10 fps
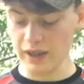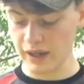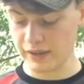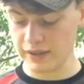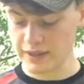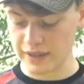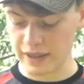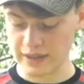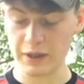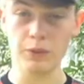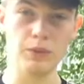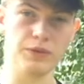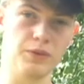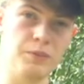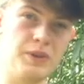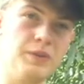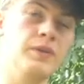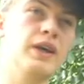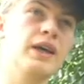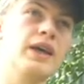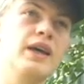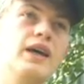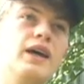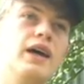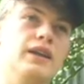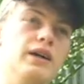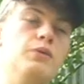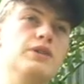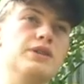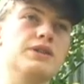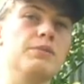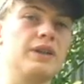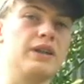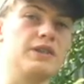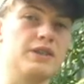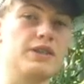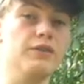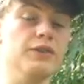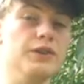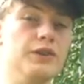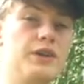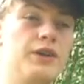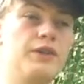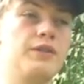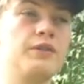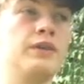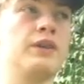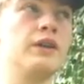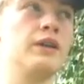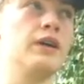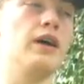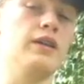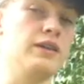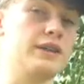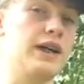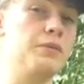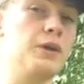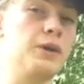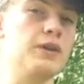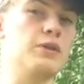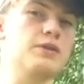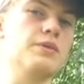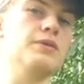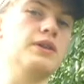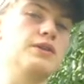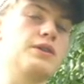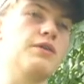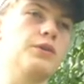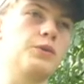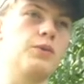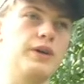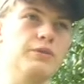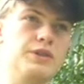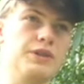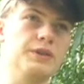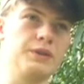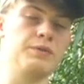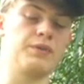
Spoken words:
At least that's how it was for me. And that wasn't something I discovered a long time ago. That was something I discovered quite recently.